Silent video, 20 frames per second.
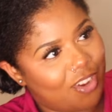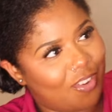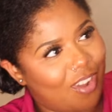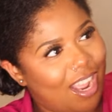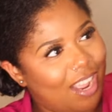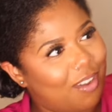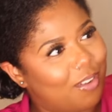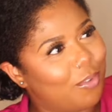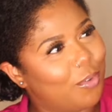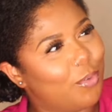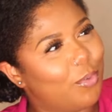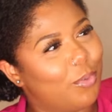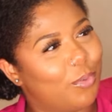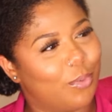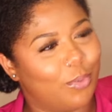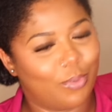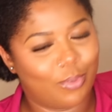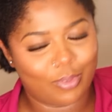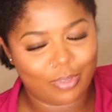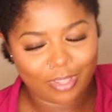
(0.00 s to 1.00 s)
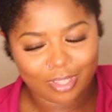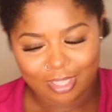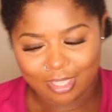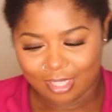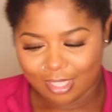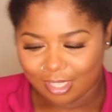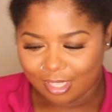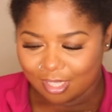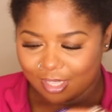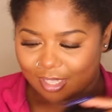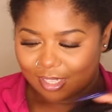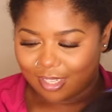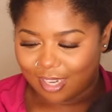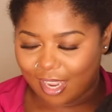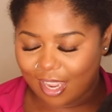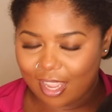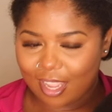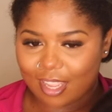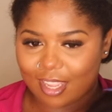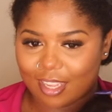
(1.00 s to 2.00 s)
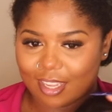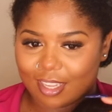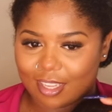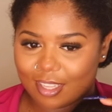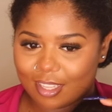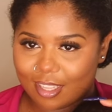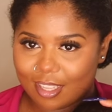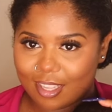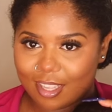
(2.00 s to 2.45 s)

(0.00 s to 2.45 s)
Do I oh dang.